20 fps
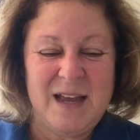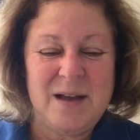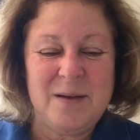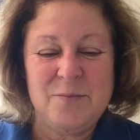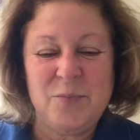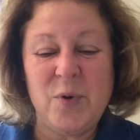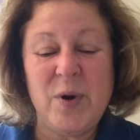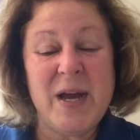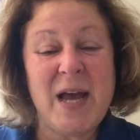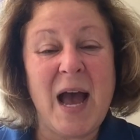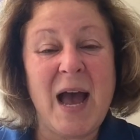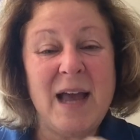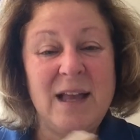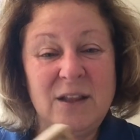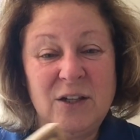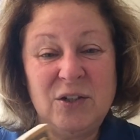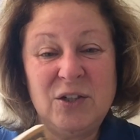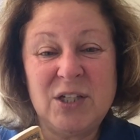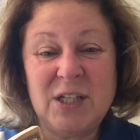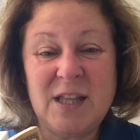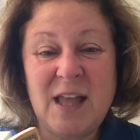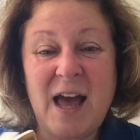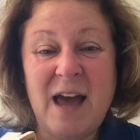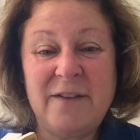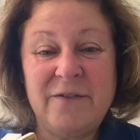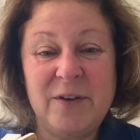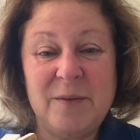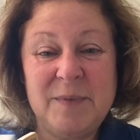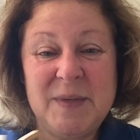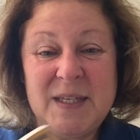Boy, I learned a
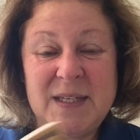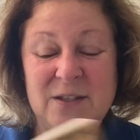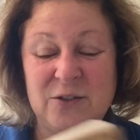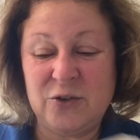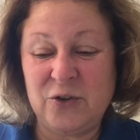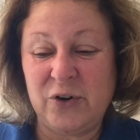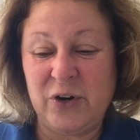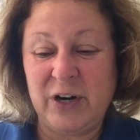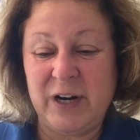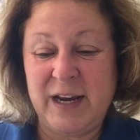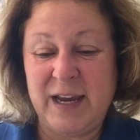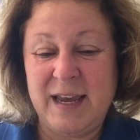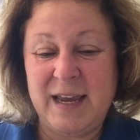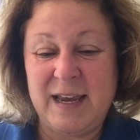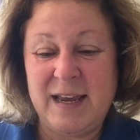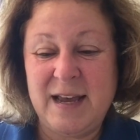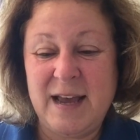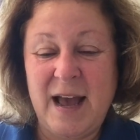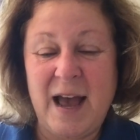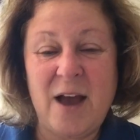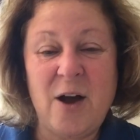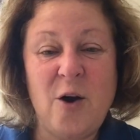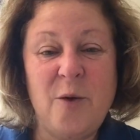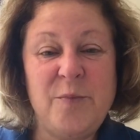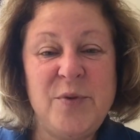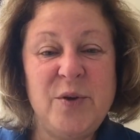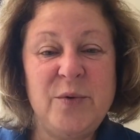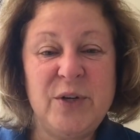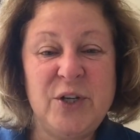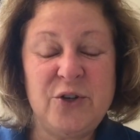lot from this story. I hope
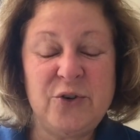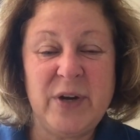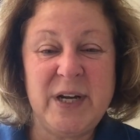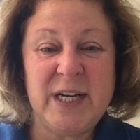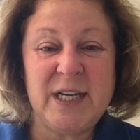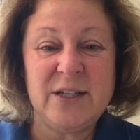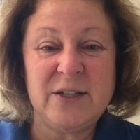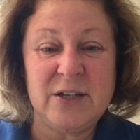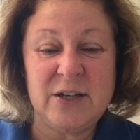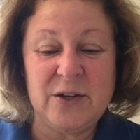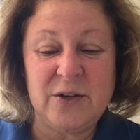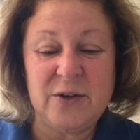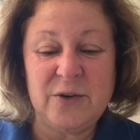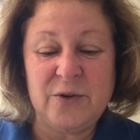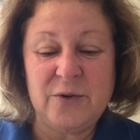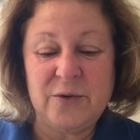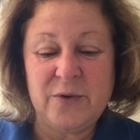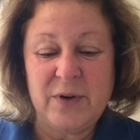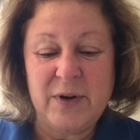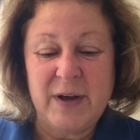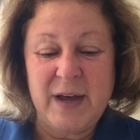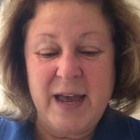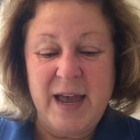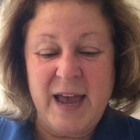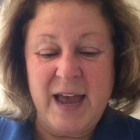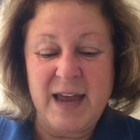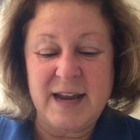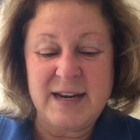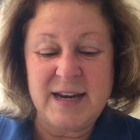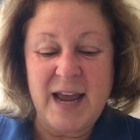you enjoyed it too.
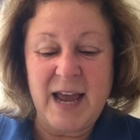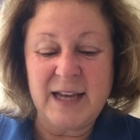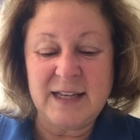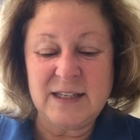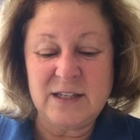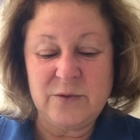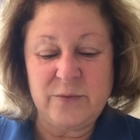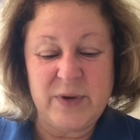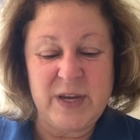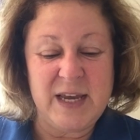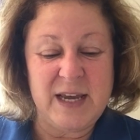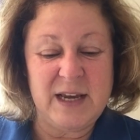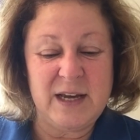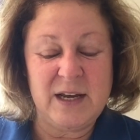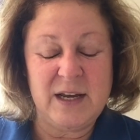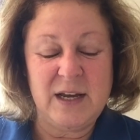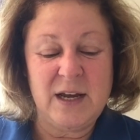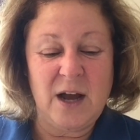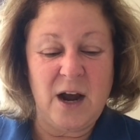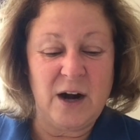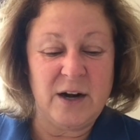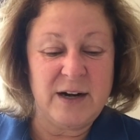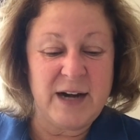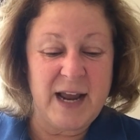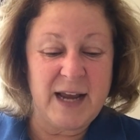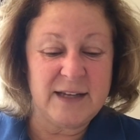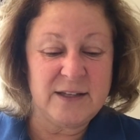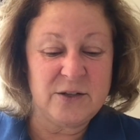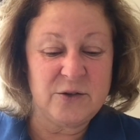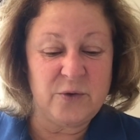And next week, our
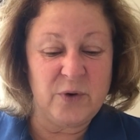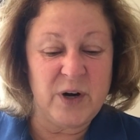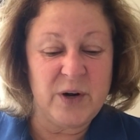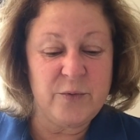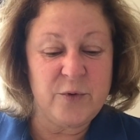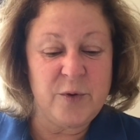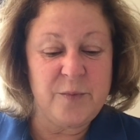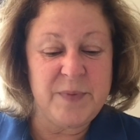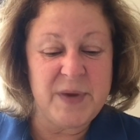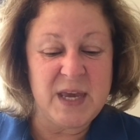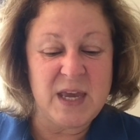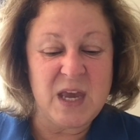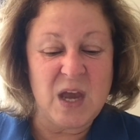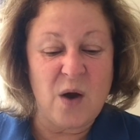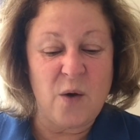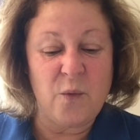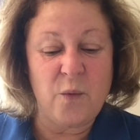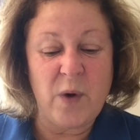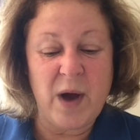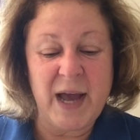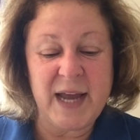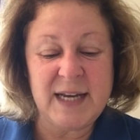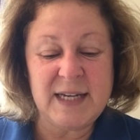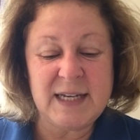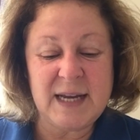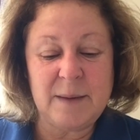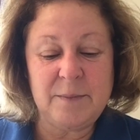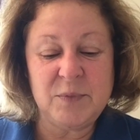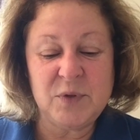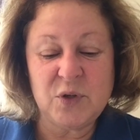next story will be
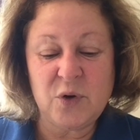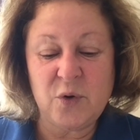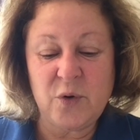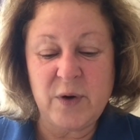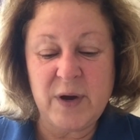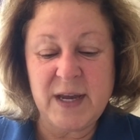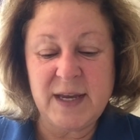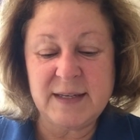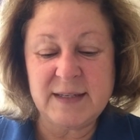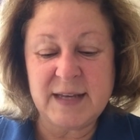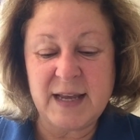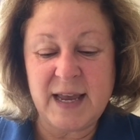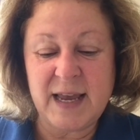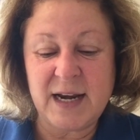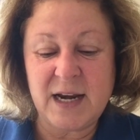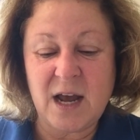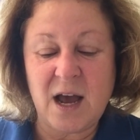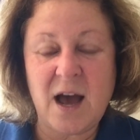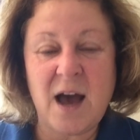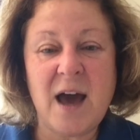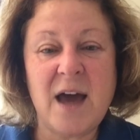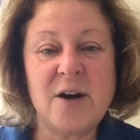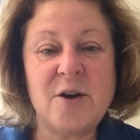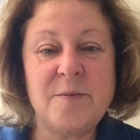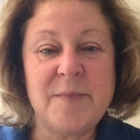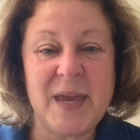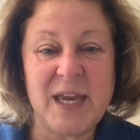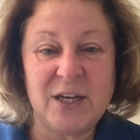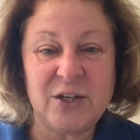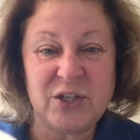Wind-Up Toys and
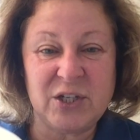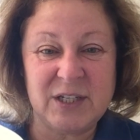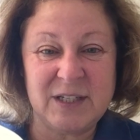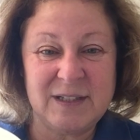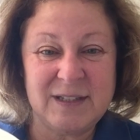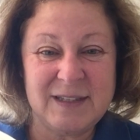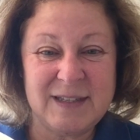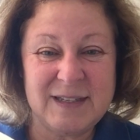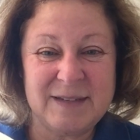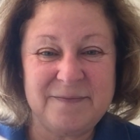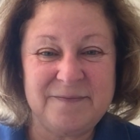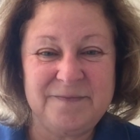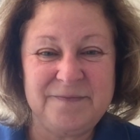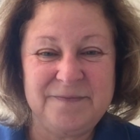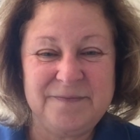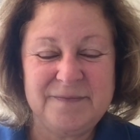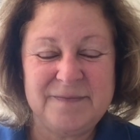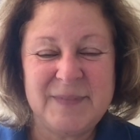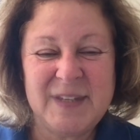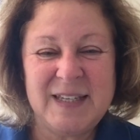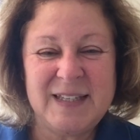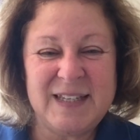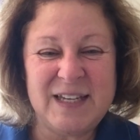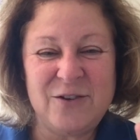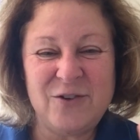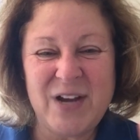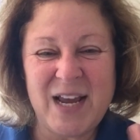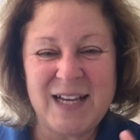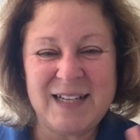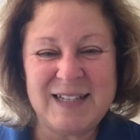Automations. See
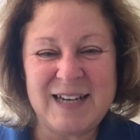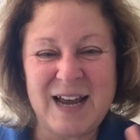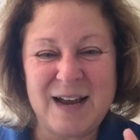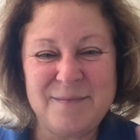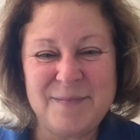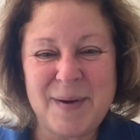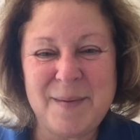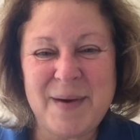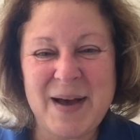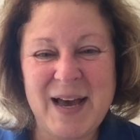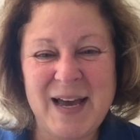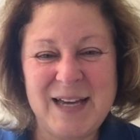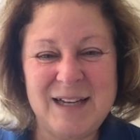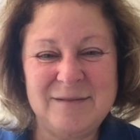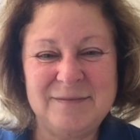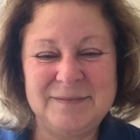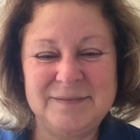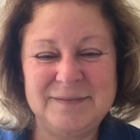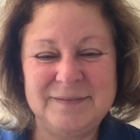you next time. Bye-bye.